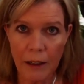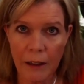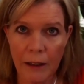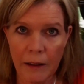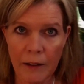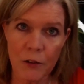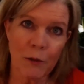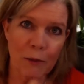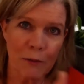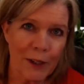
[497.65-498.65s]
And so it
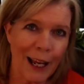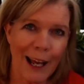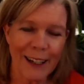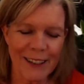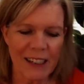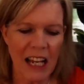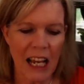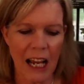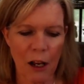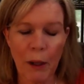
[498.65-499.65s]
was the ex
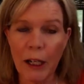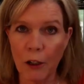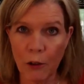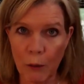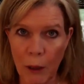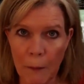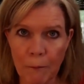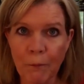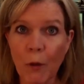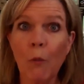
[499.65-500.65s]
by agreement
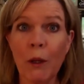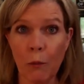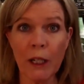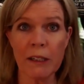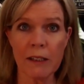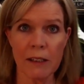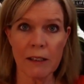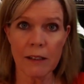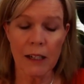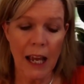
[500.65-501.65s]
with
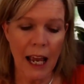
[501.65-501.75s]
witnesses.